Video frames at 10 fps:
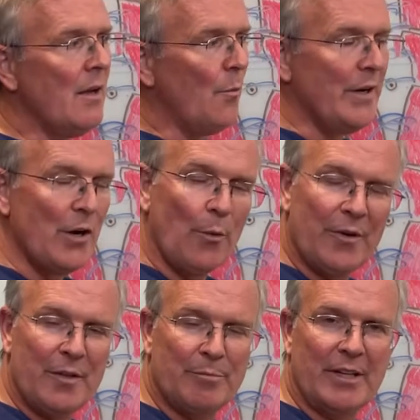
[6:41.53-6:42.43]
We know
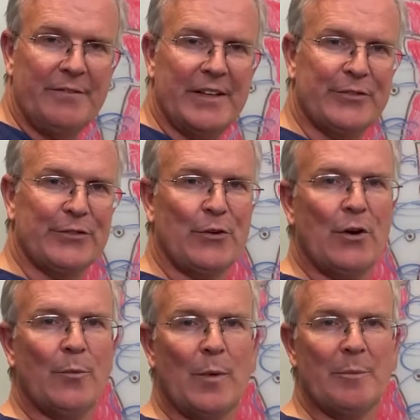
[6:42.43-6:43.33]
where the blood vessels
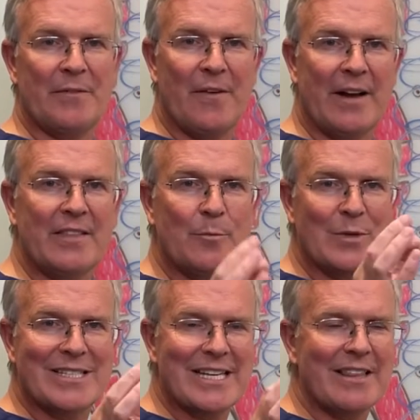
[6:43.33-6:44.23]
are. When we find them,
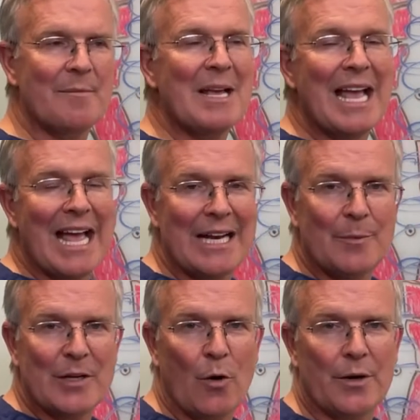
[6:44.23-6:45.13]
we see them, and
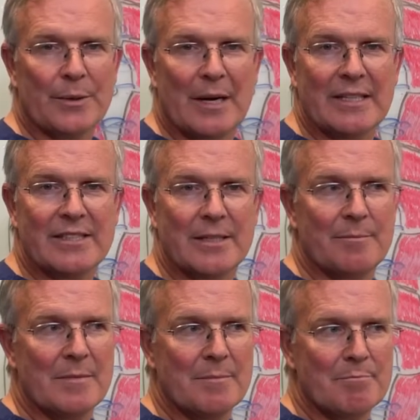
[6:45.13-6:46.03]
we cauterize
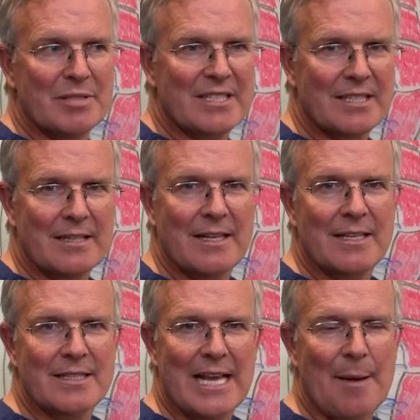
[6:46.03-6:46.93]
them. Zzz,
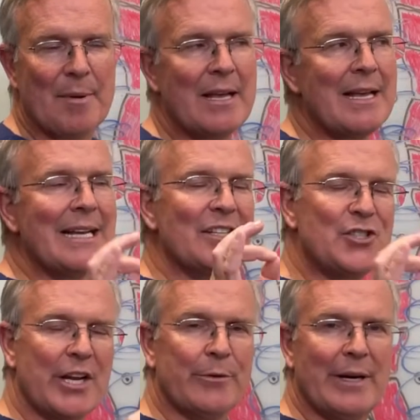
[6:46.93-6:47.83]
zap.
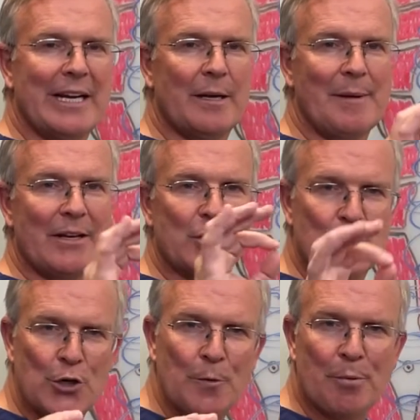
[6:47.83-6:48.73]
Generating about
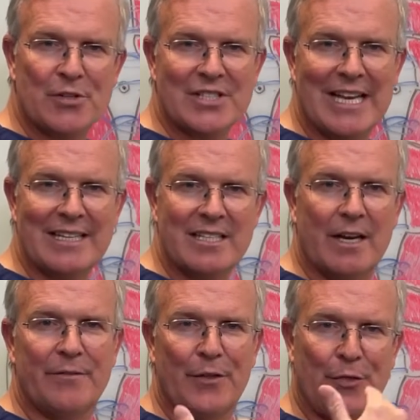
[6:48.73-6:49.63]
2%
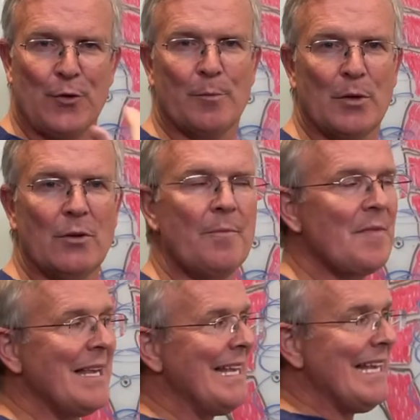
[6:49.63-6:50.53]
of the thermal
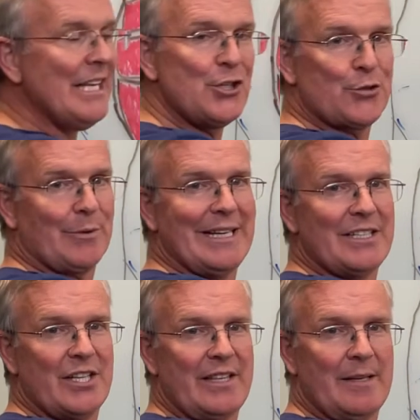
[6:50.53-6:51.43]
injury
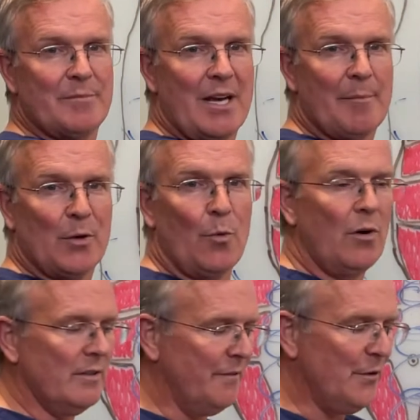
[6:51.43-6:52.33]
to the abdominal
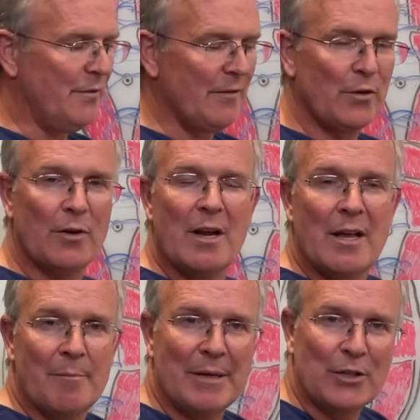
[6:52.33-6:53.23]
wall. If you've ever
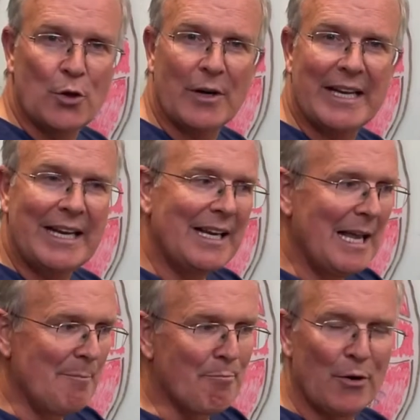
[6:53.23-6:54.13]
been cooking
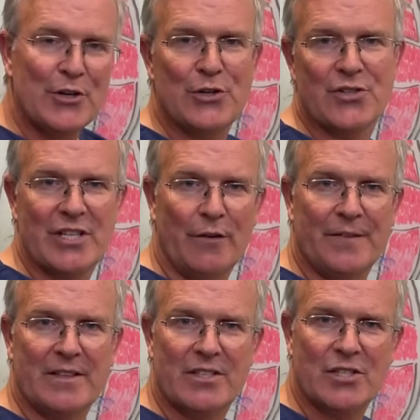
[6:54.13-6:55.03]
and burned yourself
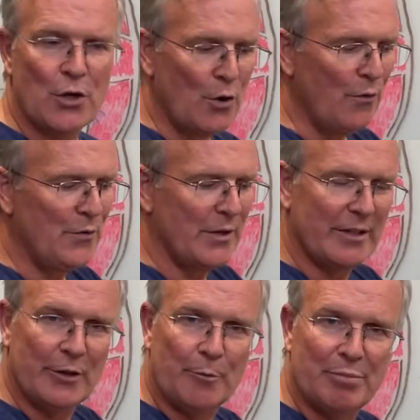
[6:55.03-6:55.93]
at the stove, you get
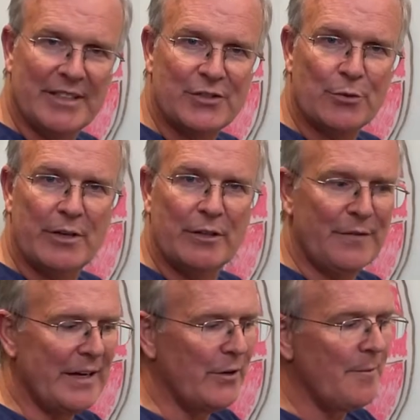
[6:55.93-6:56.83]
a little blister on your
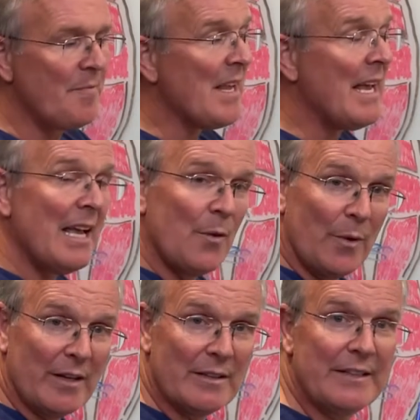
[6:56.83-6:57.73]
finger.
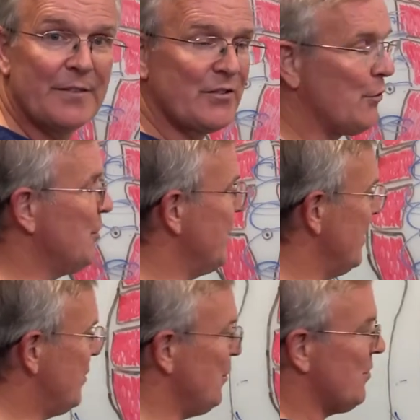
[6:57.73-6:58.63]
Well, if a surgeon
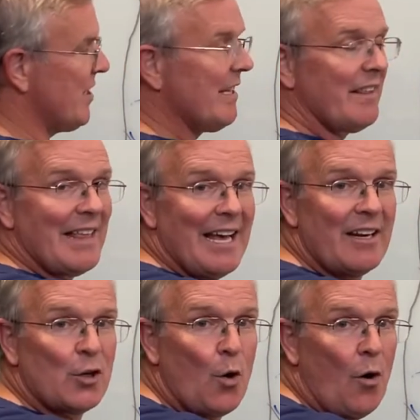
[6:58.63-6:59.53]
is using
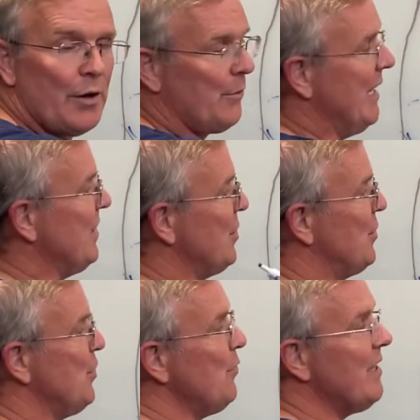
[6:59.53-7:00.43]
that cautery to
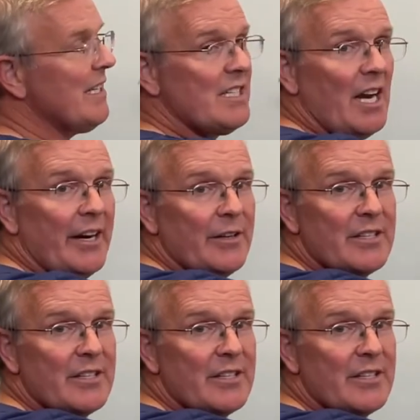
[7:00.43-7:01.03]
do the entire